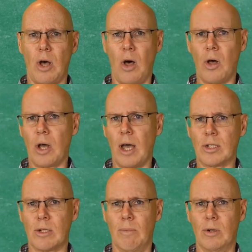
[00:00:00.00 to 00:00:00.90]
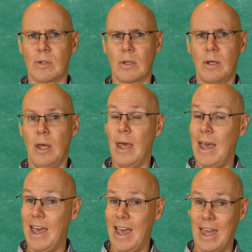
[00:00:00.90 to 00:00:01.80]
to all customers,
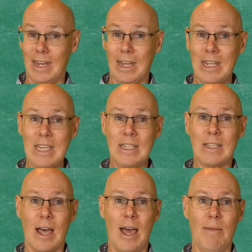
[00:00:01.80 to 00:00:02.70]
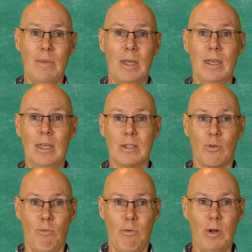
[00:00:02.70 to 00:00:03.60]
and lead time is
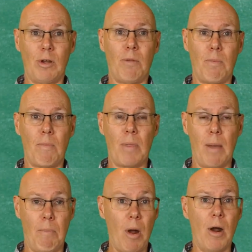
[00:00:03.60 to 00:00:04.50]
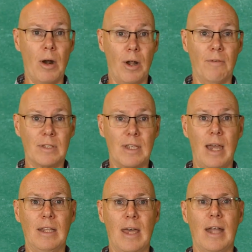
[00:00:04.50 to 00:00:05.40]
a real part of
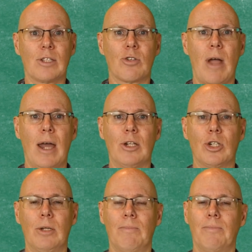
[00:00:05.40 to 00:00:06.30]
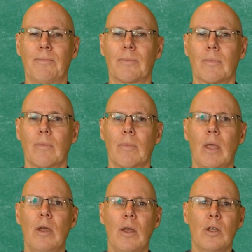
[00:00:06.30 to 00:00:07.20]
setting that strategy.
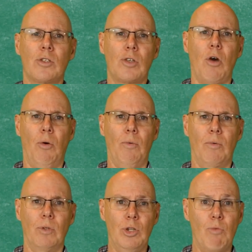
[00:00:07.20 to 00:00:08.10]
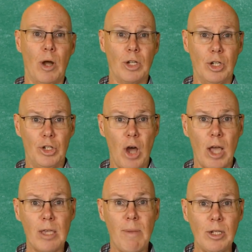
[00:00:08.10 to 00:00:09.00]
So, you want to
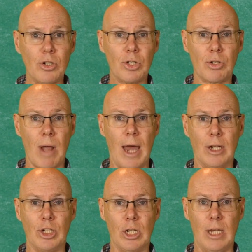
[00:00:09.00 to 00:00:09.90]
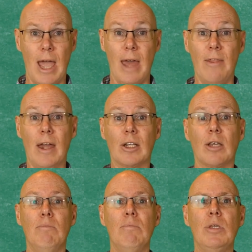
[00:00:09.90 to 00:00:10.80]
document your strategy and then
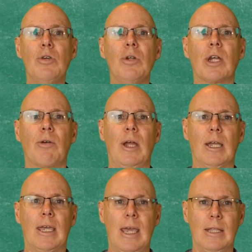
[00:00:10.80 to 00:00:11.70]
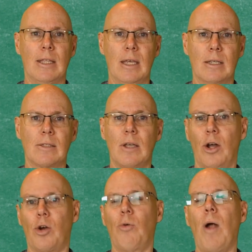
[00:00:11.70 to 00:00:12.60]
communicate this
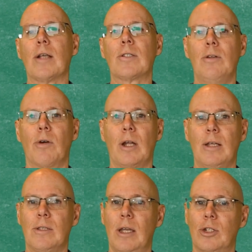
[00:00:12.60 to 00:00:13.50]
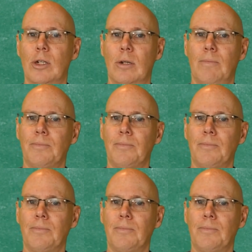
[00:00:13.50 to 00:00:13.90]
across the organization.